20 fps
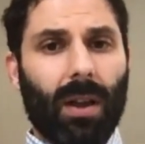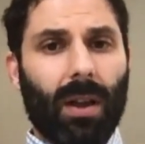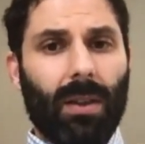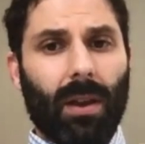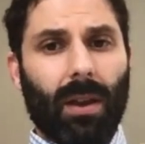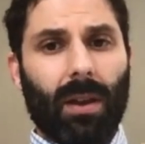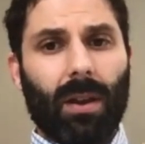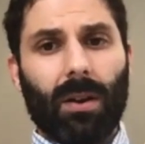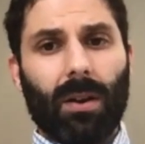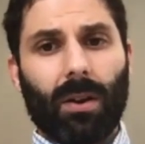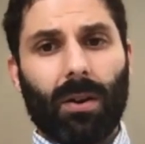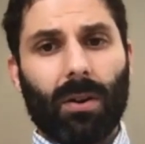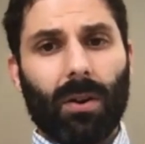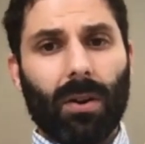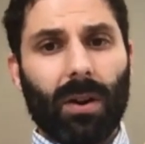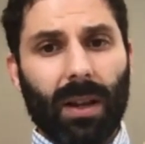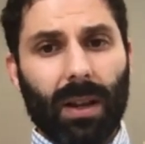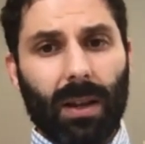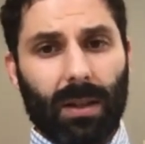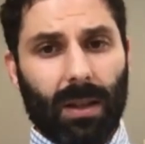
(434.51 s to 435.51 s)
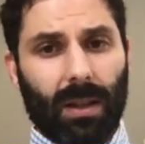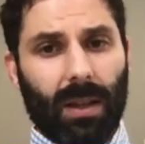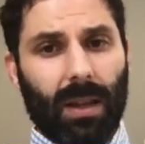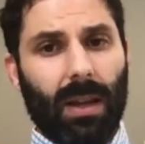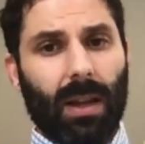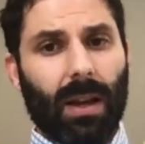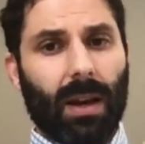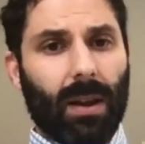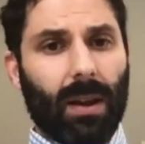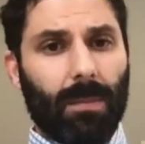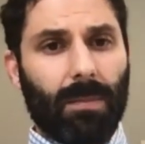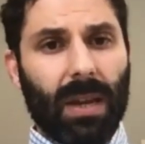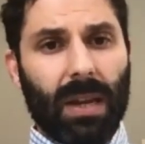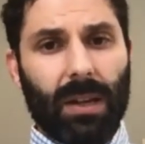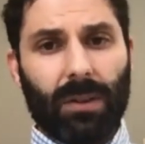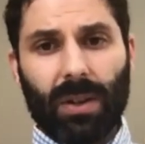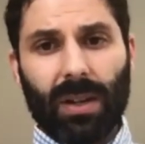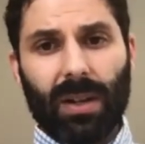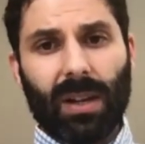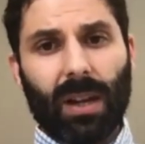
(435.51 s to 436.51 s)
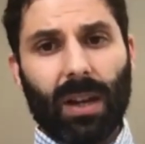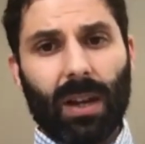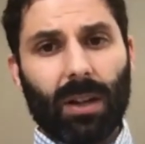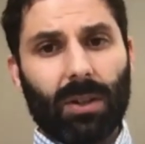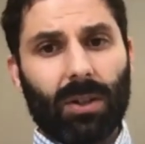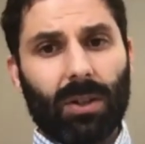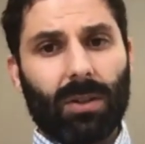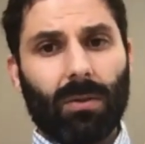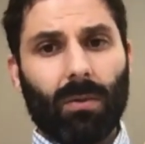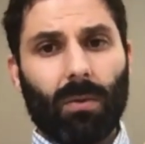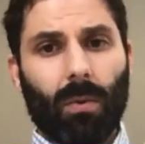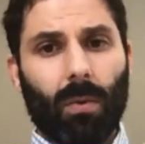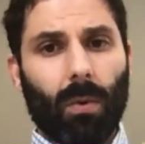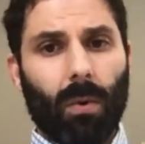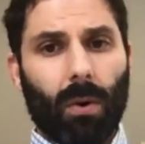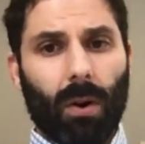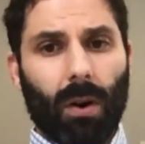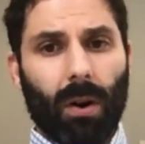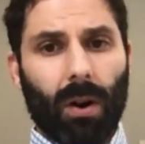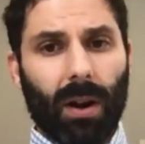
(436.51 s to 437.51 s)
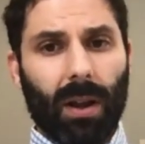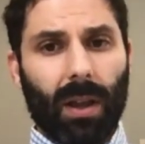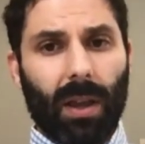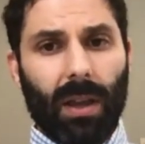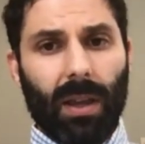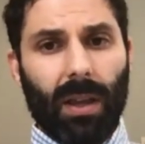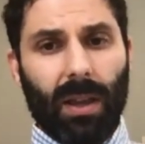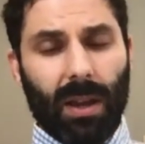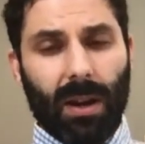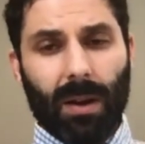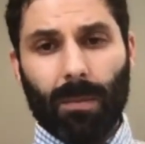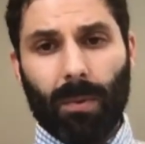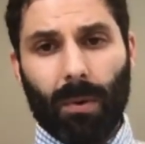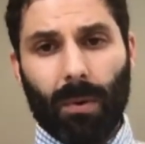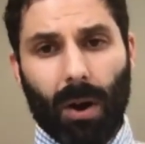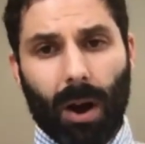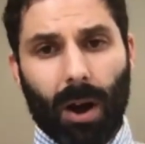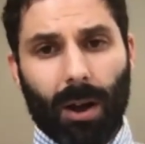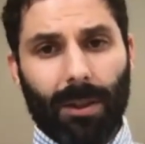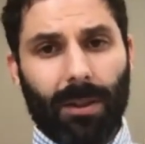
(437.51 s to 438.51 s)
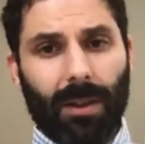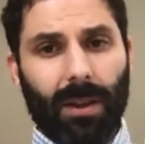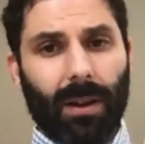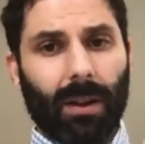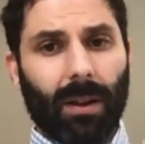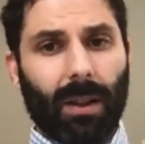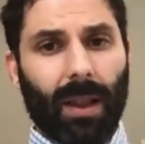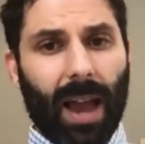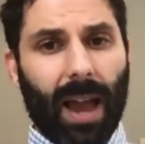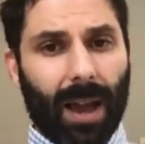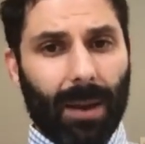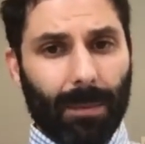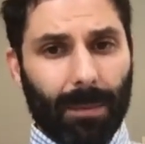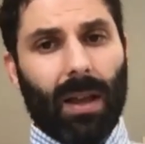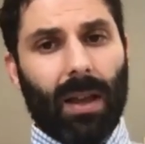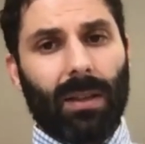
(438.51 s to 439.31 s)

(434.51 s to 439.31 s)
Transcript: that could occur easily on a petri dish or in a broth in a lab.